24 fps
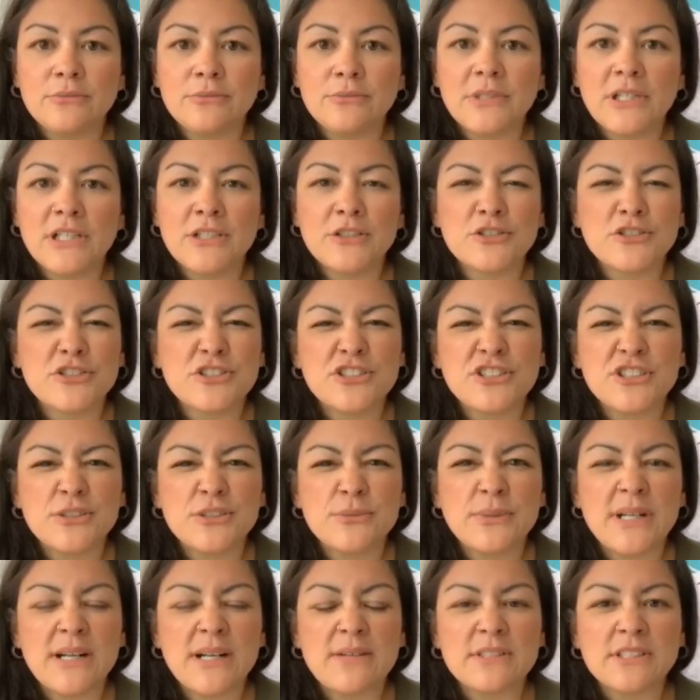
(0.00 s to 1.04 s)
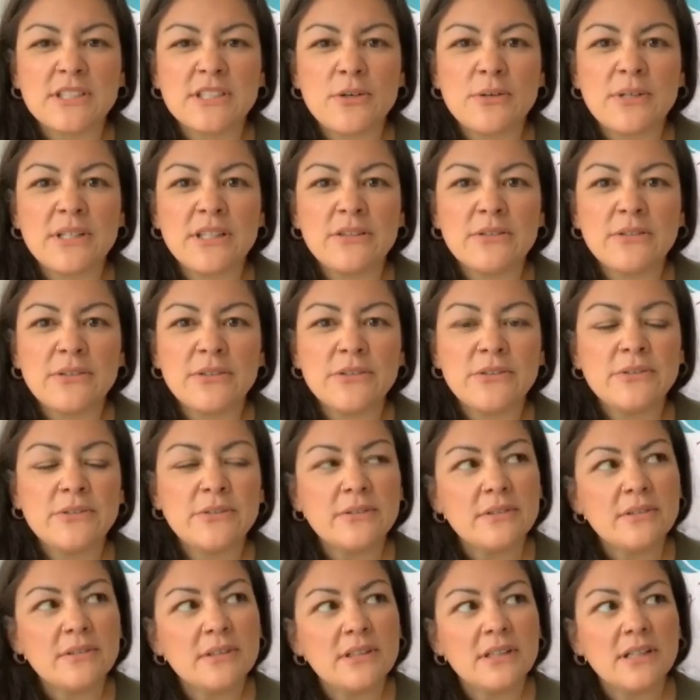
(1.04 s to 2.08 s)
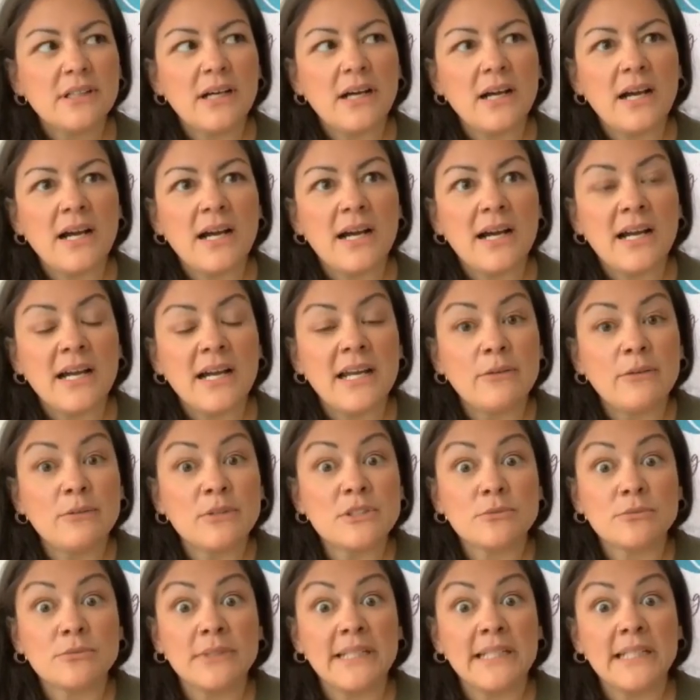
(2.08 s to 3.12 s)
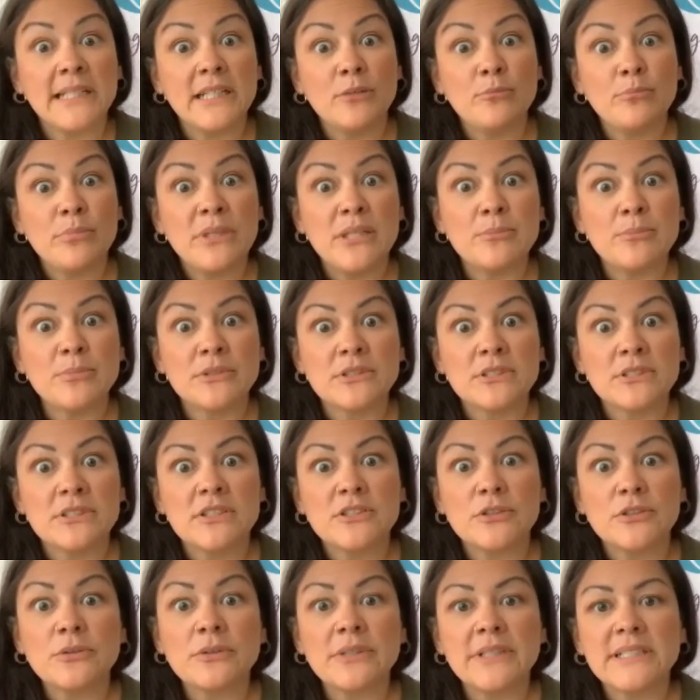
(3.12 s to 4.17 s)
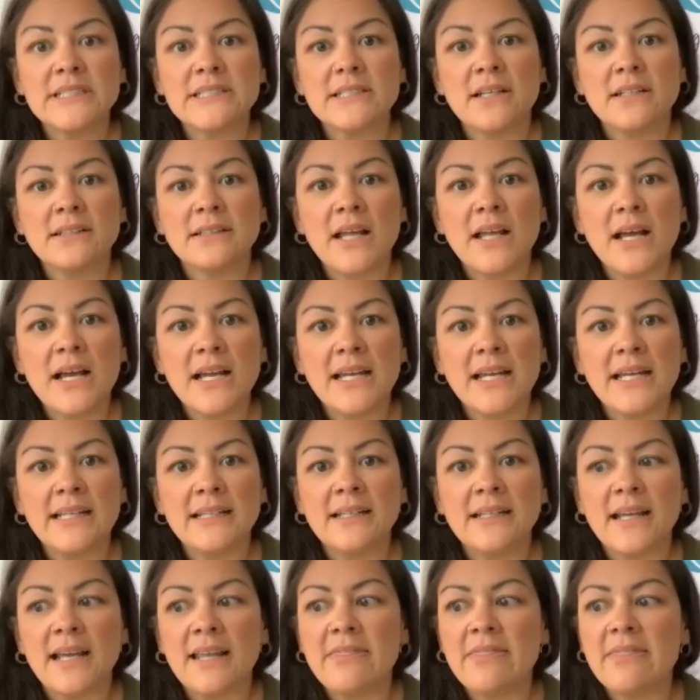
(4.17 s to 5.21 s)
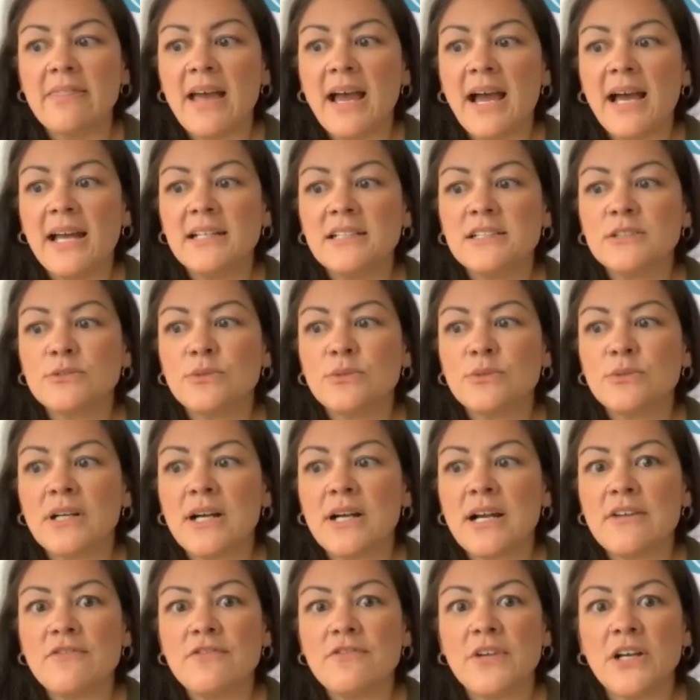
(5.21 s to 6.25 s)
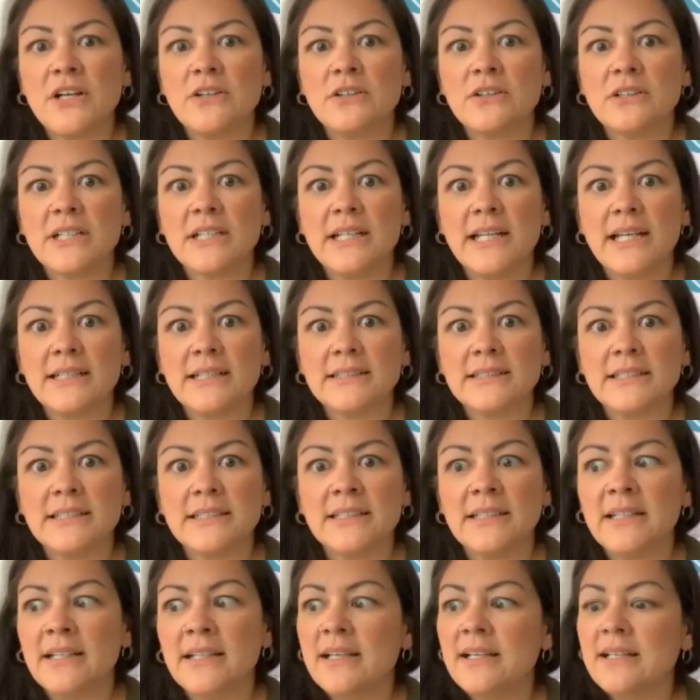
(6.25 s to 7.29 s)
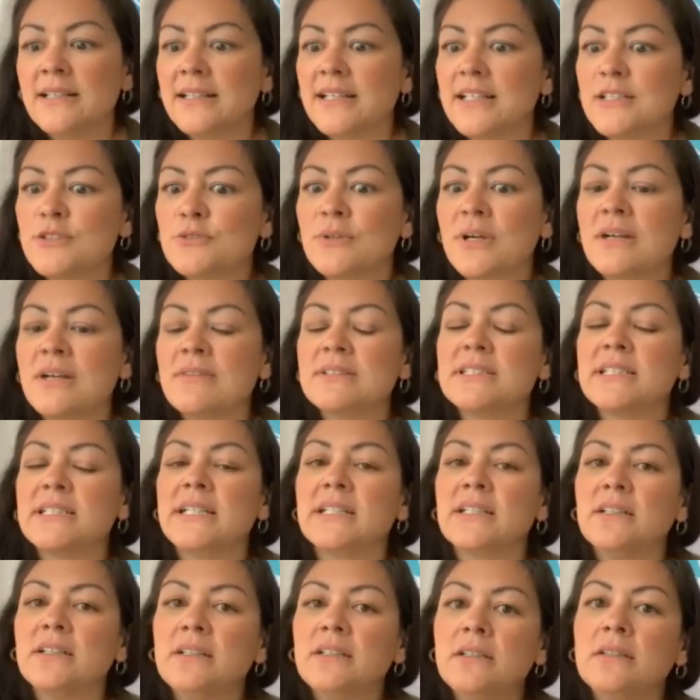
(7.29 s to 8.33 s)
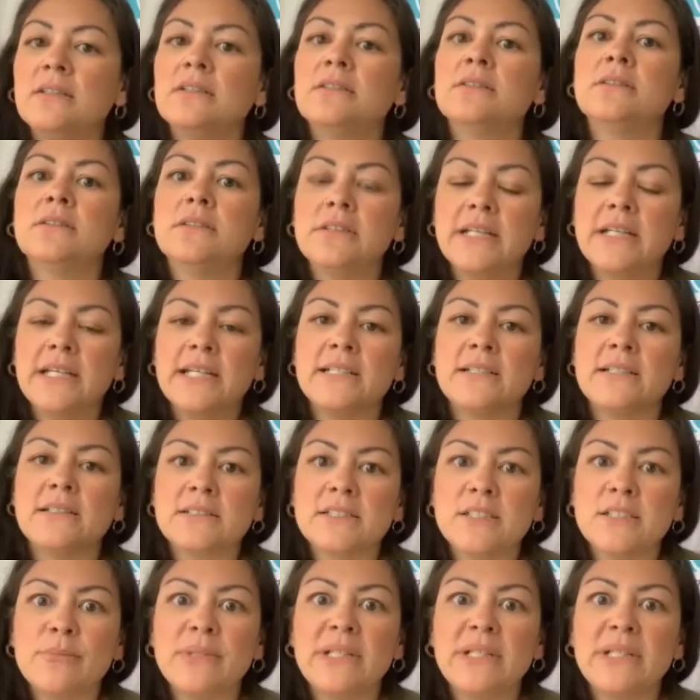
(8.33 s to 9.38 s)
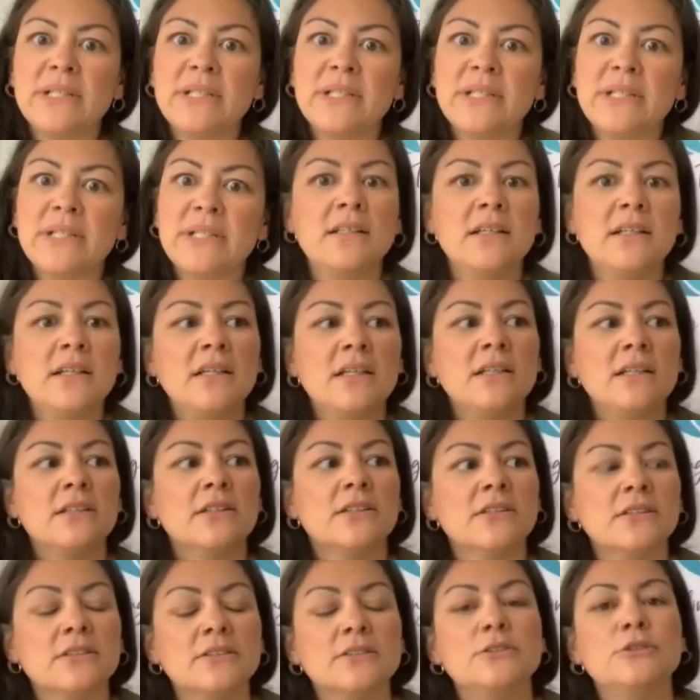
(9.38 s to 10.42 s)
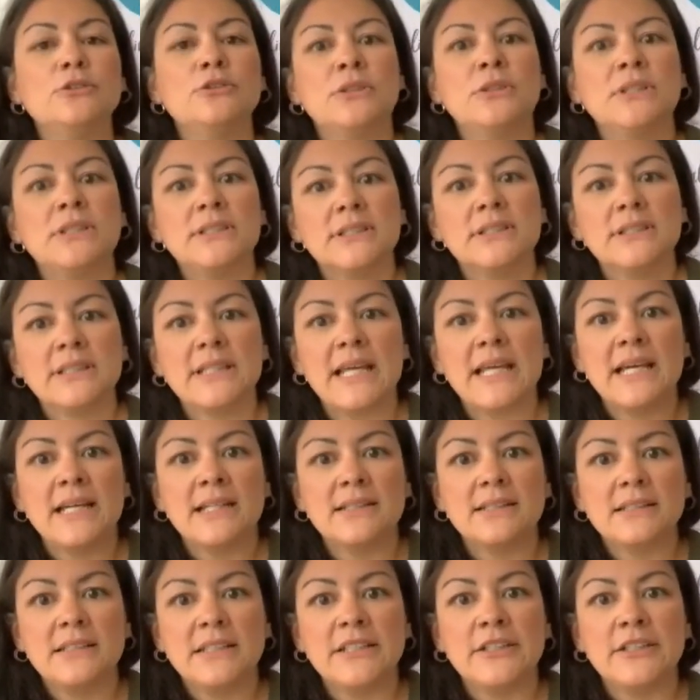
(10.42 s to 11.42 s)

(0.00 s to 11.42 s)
understood what I was going through. I was reading people's stories online, and that is where I felt connected. That's where I was like, oh, okay, somebody gets it. Or, oh, that